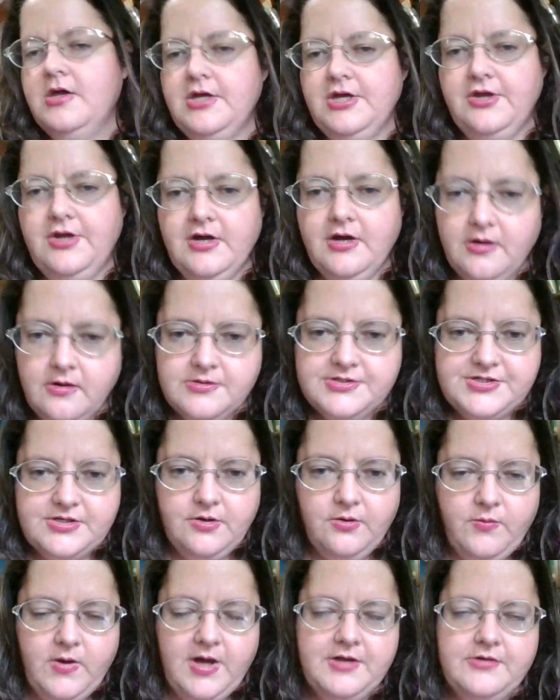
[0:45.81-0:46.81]
you know,
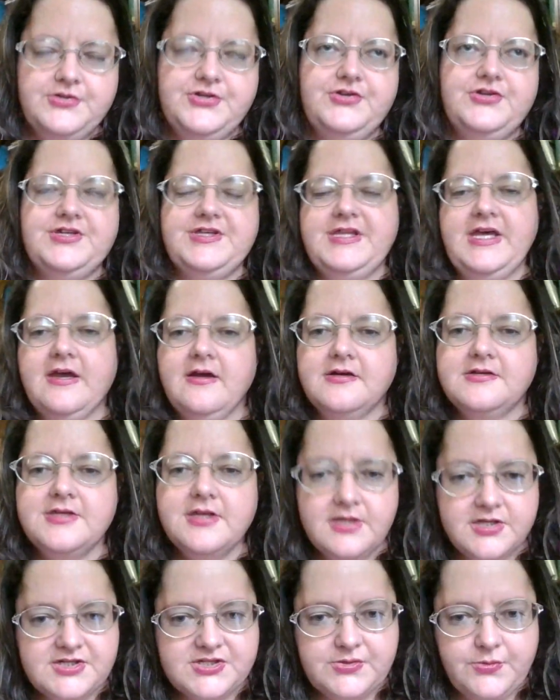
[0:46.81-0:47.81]
so why don't you just take us
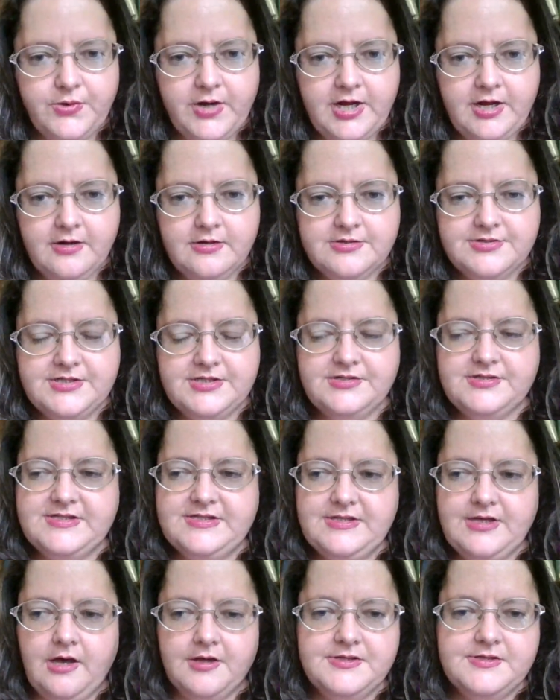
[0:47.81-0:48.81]
into squares and
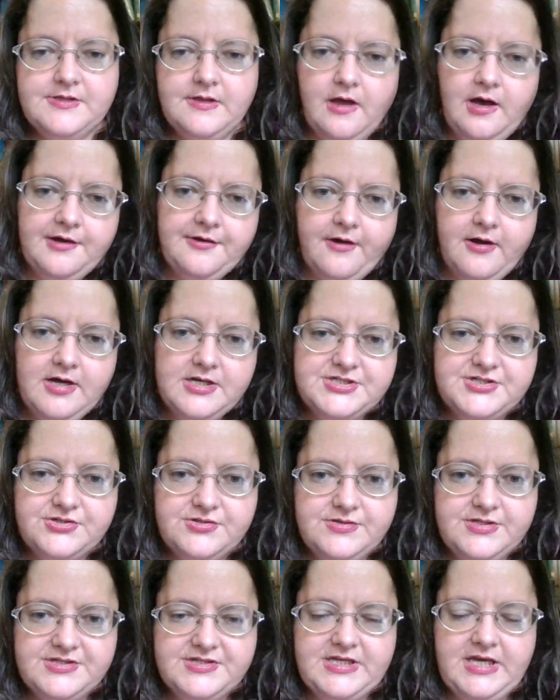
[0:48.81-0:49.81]
slaughter us
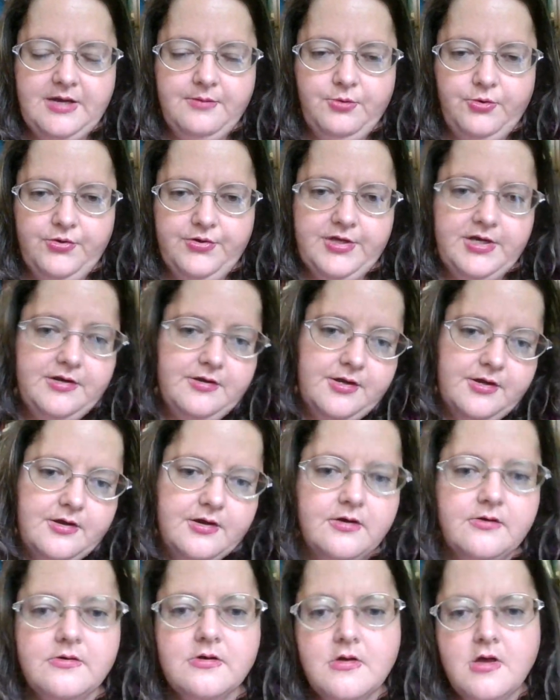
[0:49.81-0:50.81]
disabled and, you
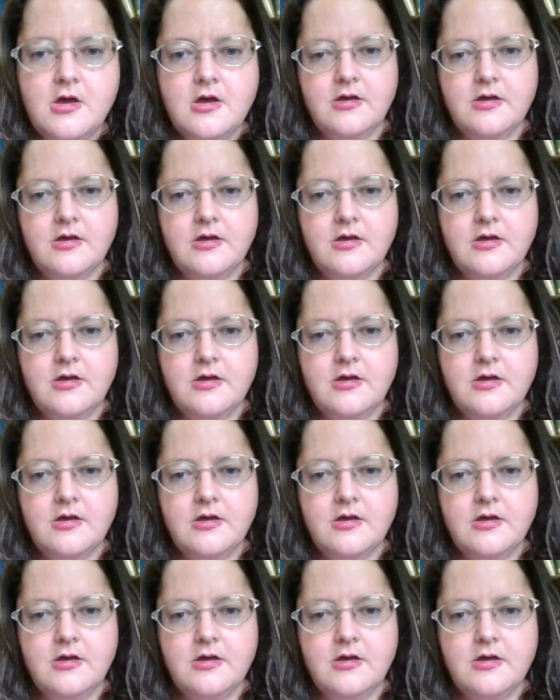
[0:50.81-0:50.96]
know,